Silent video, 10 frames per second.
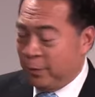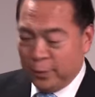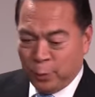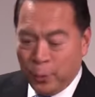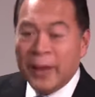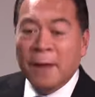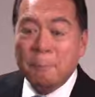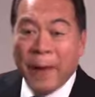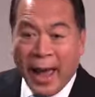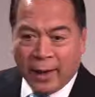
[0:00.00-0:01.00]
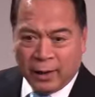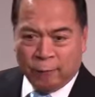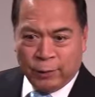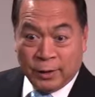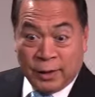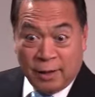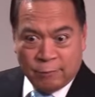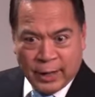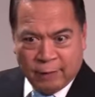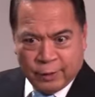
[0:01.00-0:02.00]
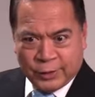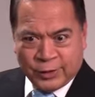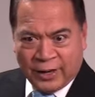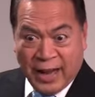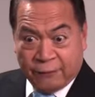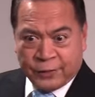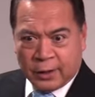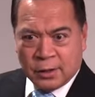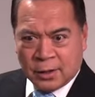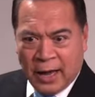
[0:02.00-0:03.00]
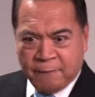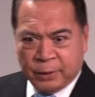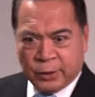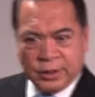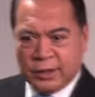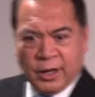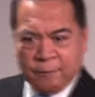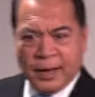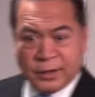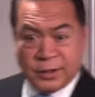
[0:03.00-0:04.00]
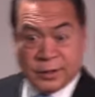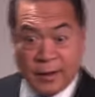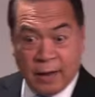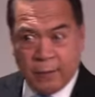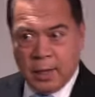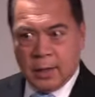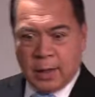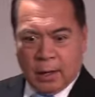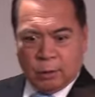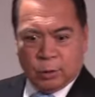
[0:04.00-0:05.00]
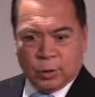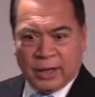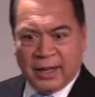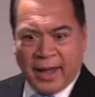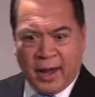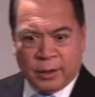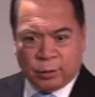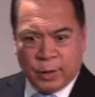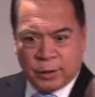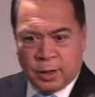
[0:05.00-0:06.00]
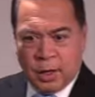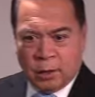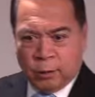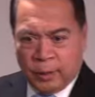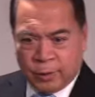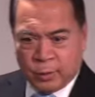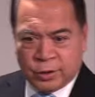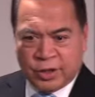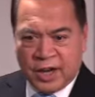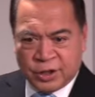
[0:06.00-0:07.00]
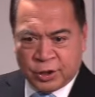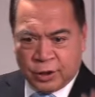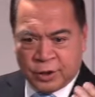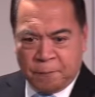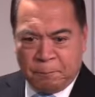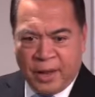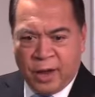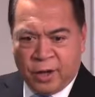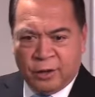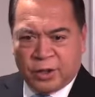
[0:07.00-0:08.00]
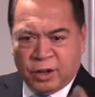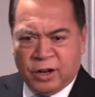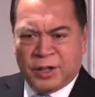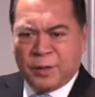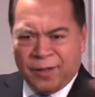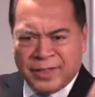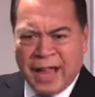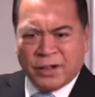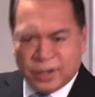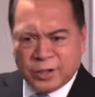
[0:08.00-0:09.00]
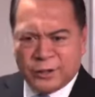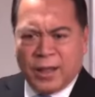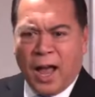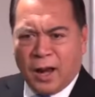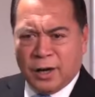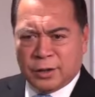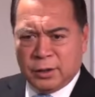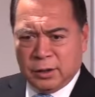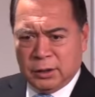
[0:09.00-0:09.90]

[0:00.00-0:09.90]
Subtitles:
win him back and redeem whatever's left in his life because he's got messes in life. You got to go to psychiatrists to have those sessions and pay hundreds and hundreds of thousands of dollars